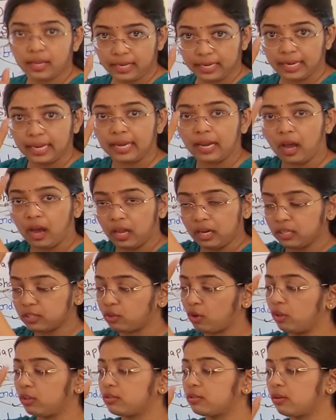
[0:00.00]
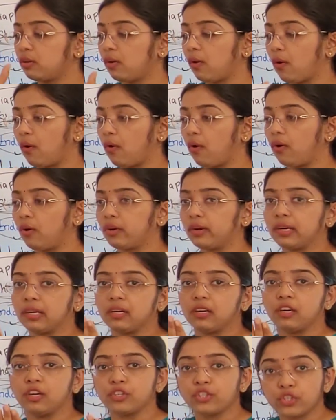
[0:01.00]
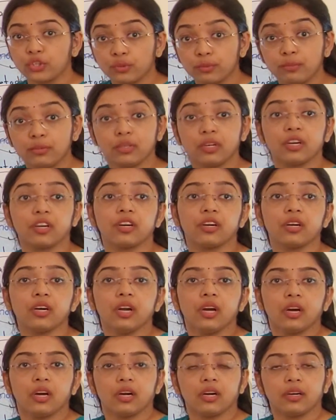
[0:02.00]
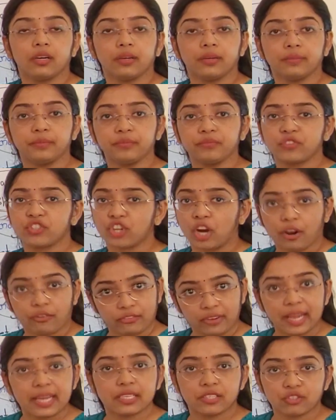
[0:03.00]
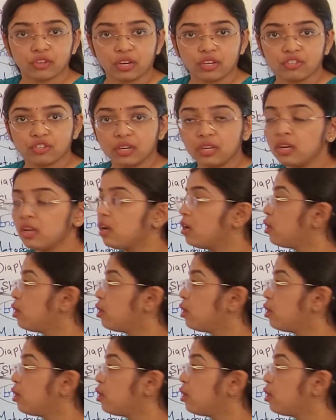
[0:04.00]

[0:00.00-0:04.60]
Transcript: Canal is also long tubular shaft-like structure.